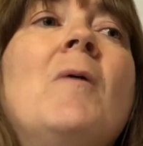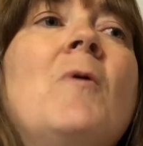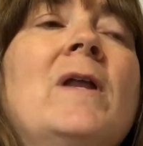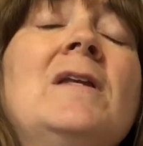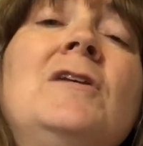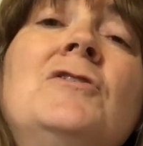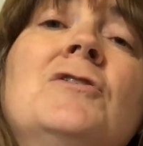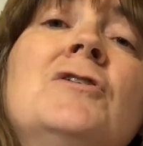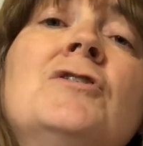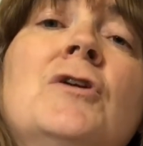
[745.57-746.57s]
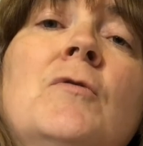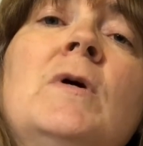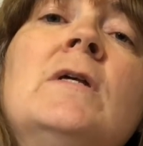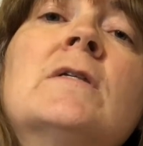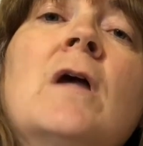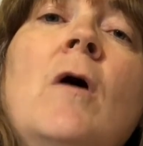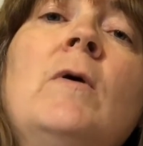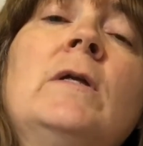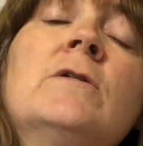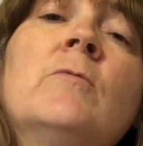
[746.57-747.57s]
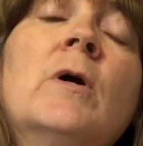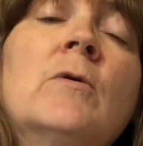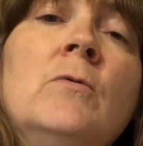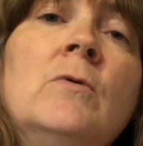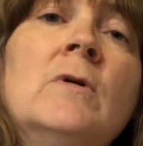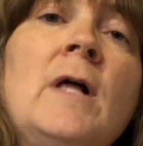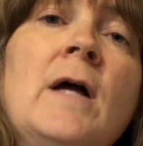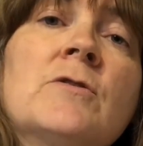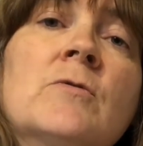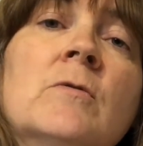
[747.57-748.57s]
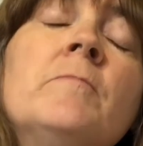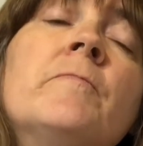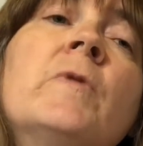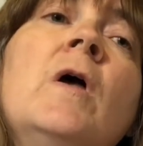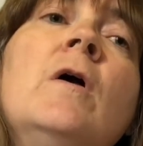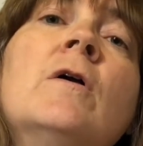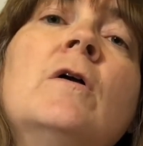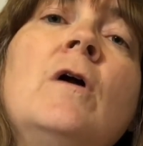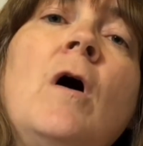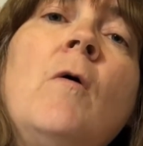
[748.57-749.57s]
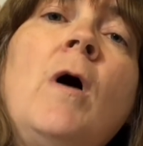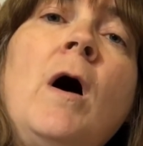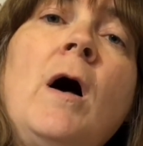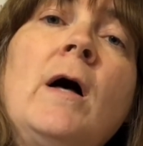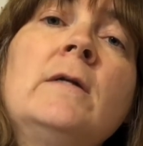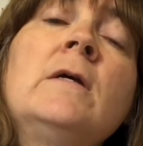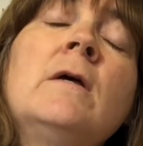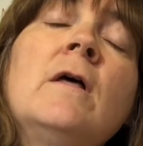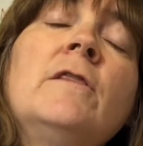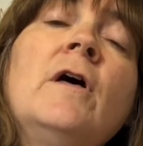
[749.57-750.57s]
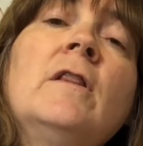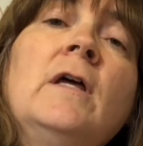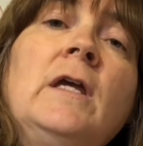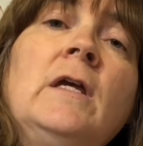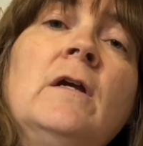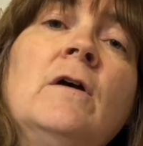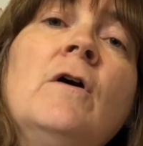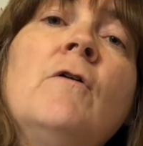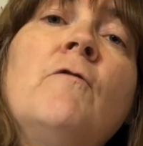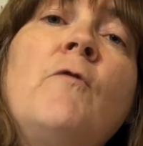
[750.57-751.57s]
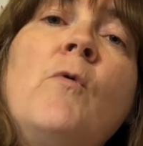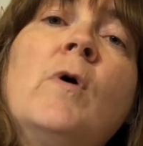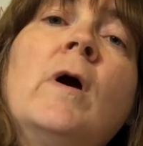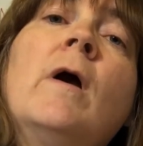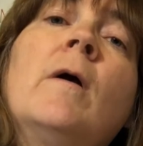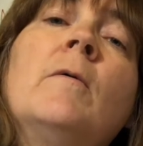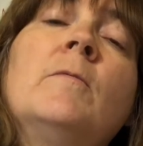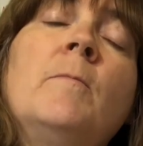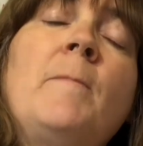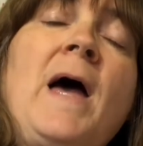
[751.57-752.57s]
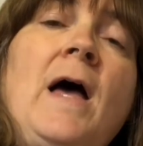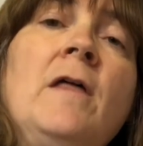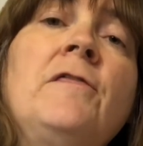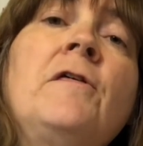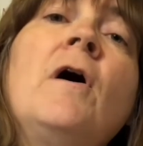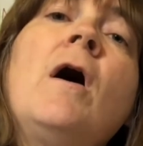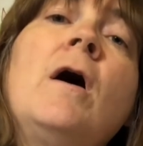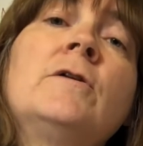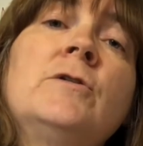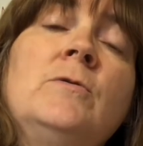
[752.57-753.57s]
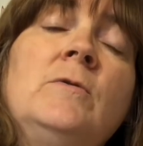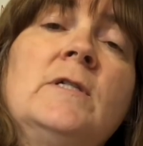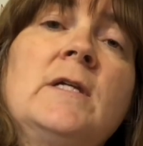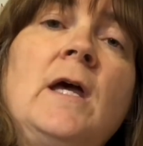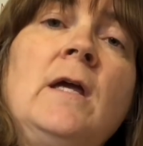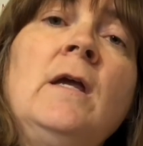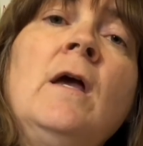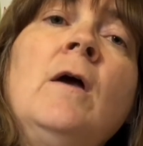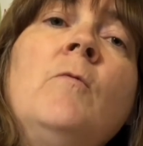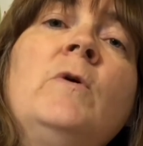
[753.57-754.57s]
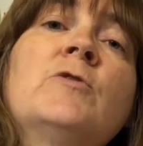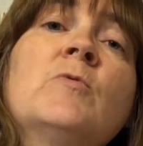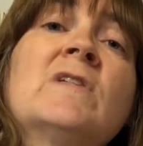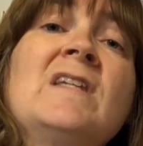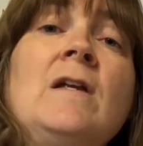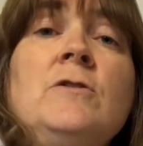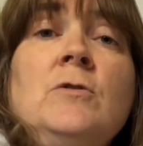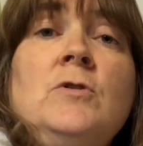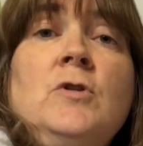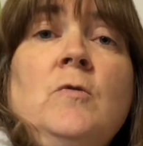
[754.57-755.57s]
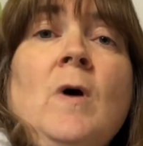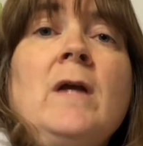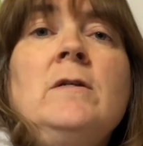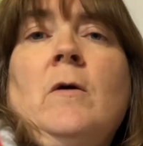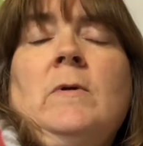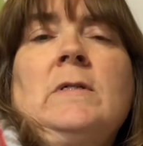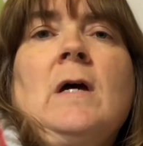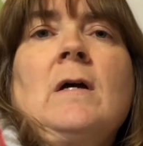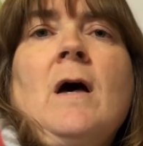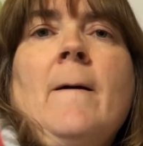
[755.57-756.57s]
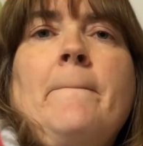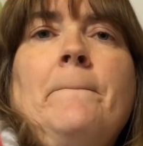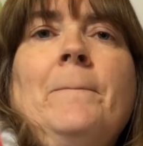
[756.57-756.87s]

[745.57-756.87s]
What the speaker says: what I need you to do is go into our Google Classroom, go on the link for math on Tuesday, which will send you to iknowit.com.